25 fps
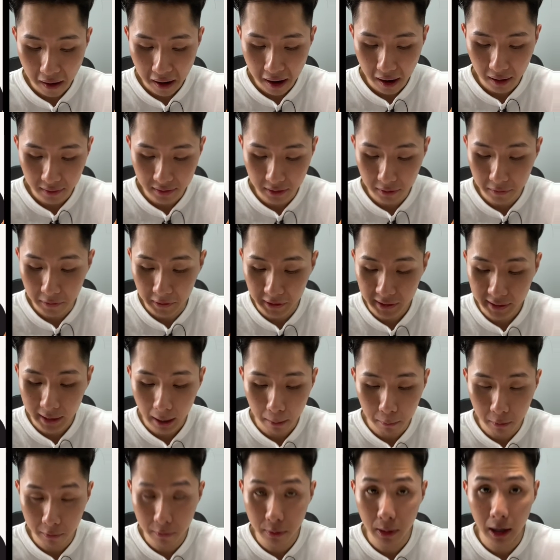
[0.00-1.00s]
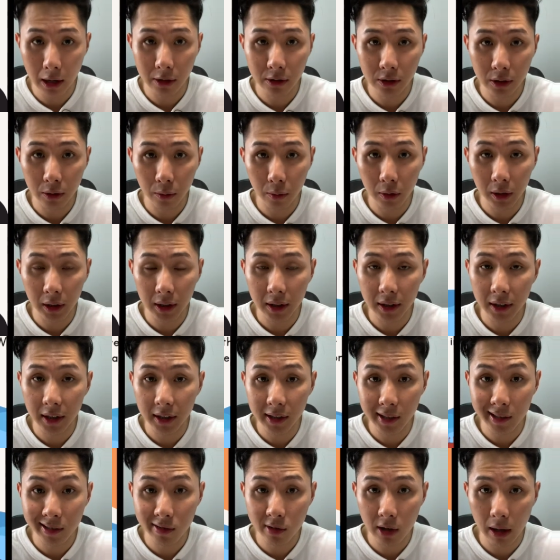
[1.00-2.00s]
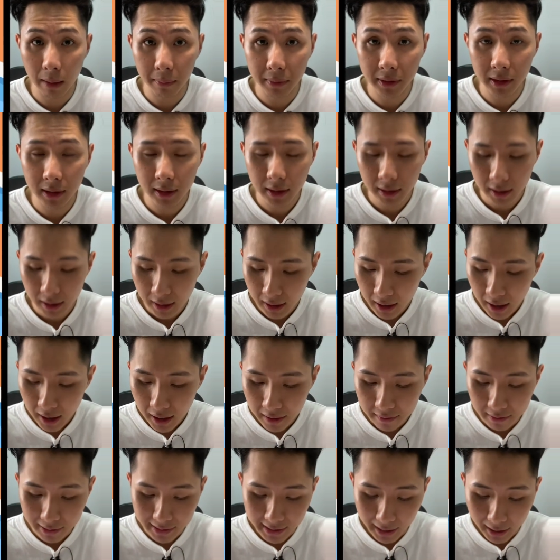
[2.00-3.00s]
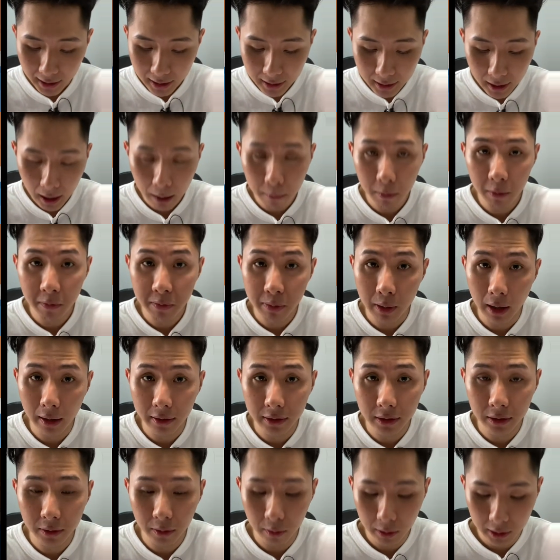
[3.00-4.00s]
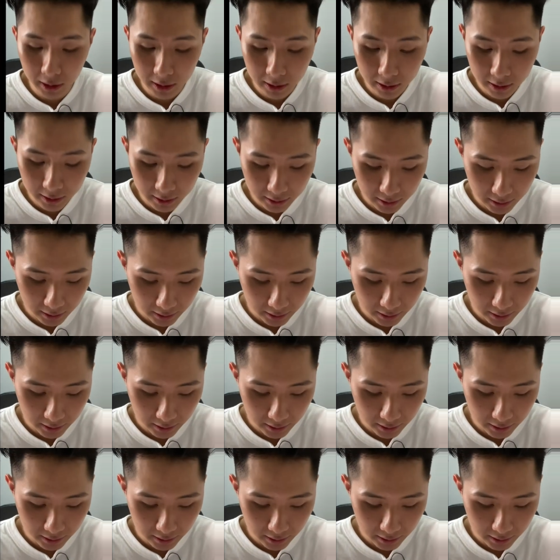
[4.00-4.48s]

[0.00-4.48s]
the first type of pressure we'll learn in this chapter. The second type of pressure you'll learn,